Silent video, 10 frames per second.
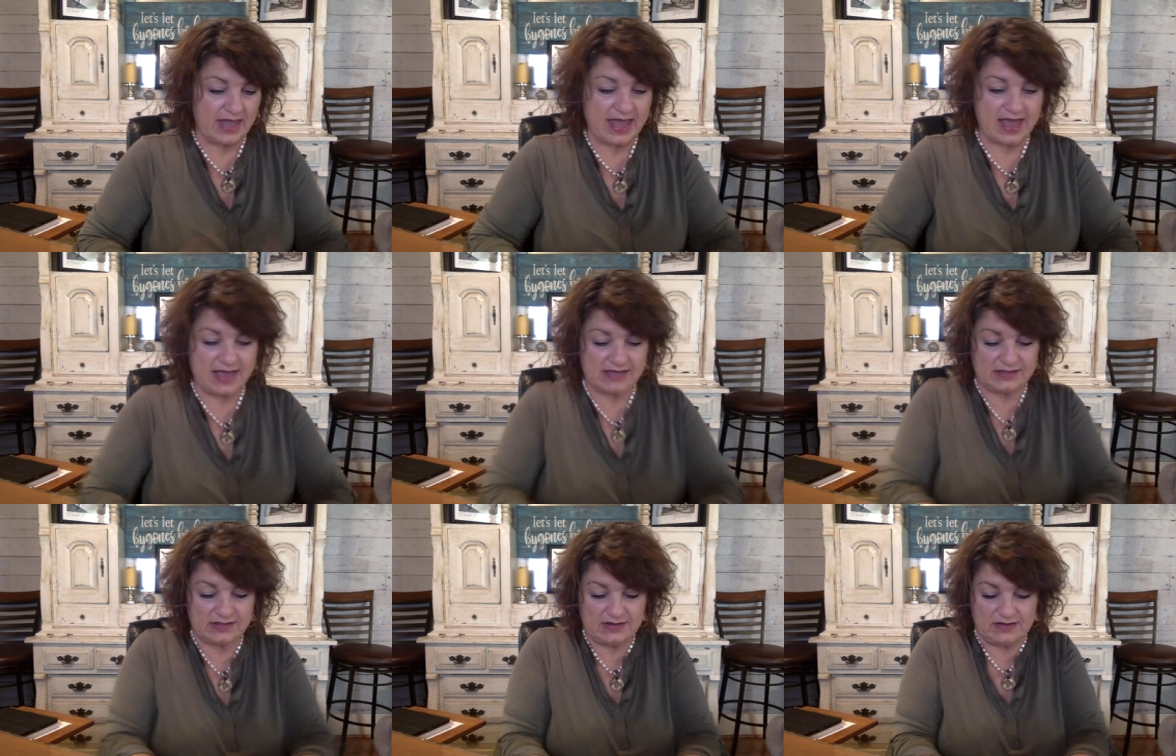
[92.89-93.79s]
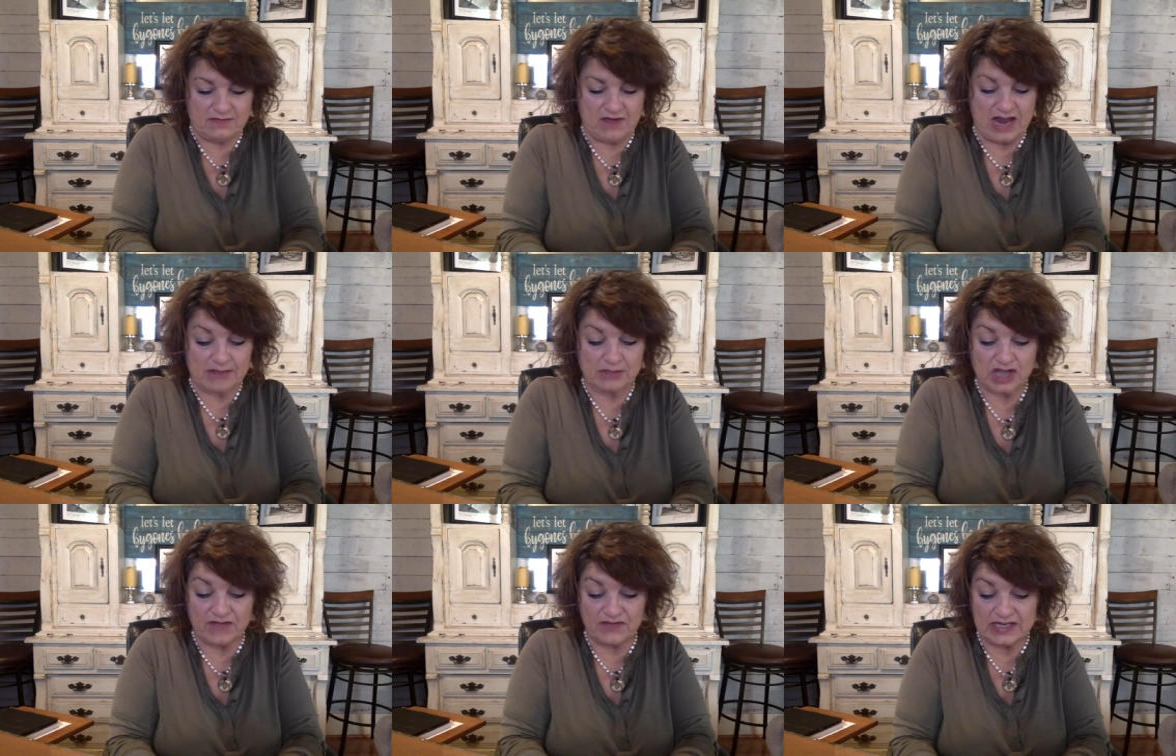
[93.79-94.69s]
and while I'm
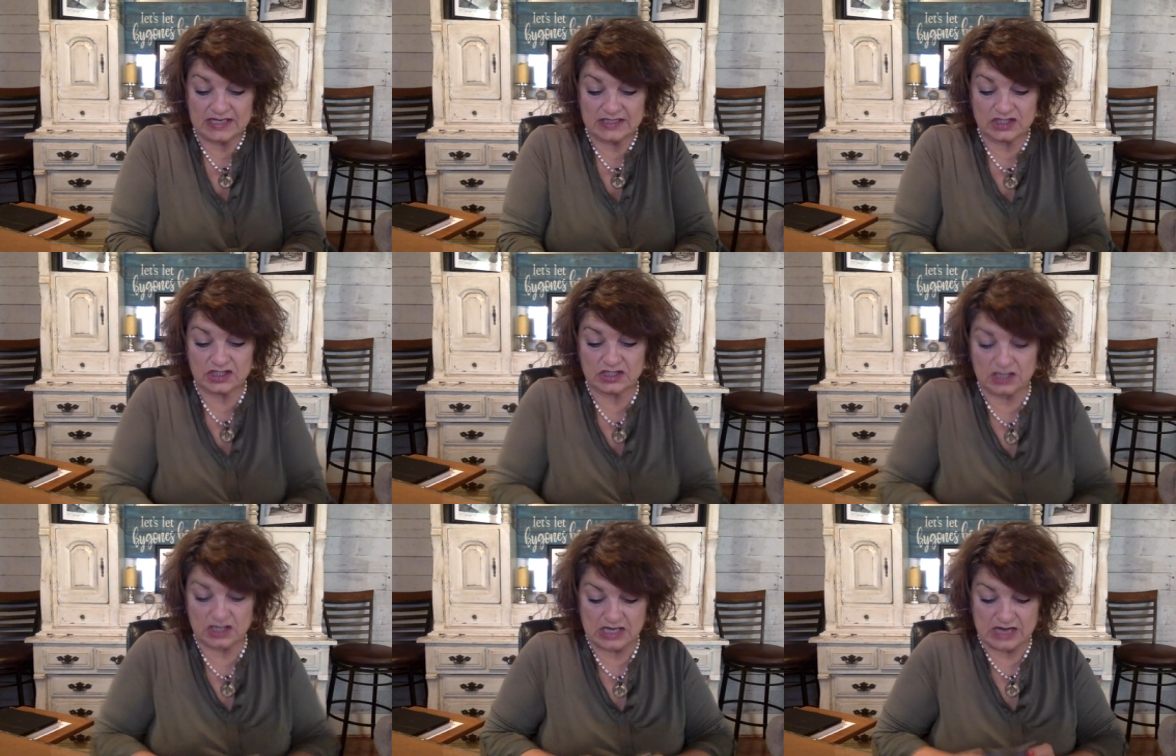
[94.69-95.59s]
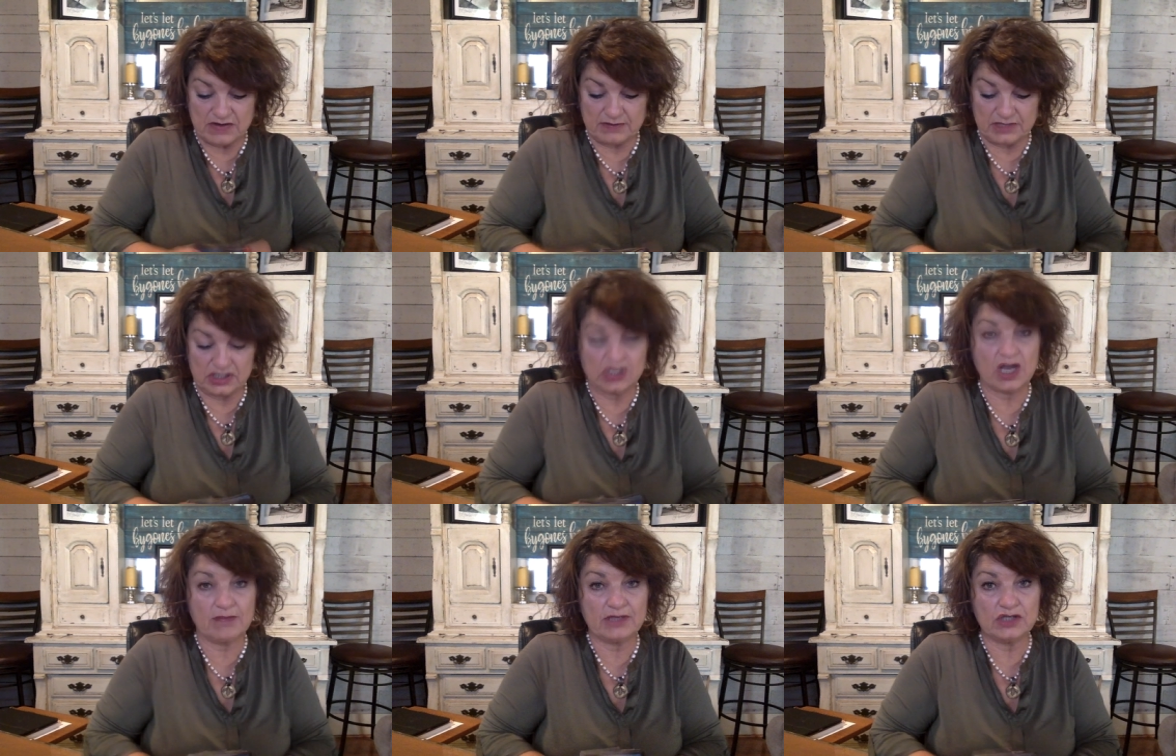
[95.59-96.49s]
shuffling, just so you know, I'm in,
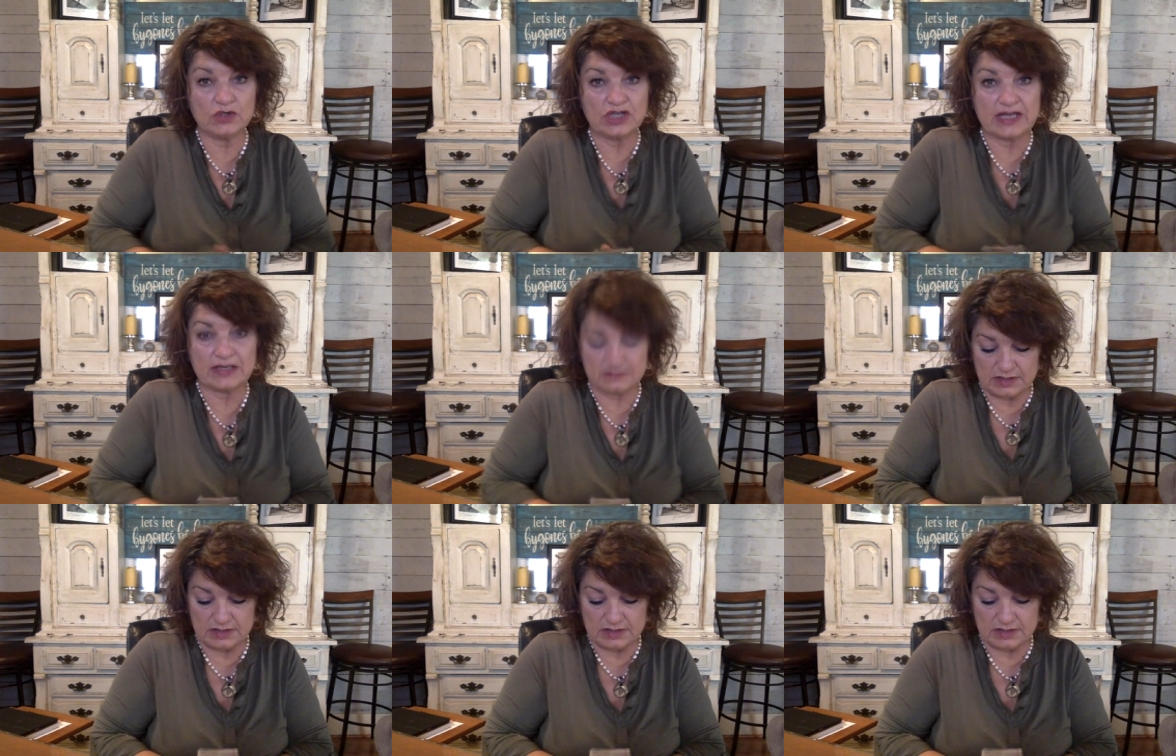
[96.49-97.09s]
I'm a new channel.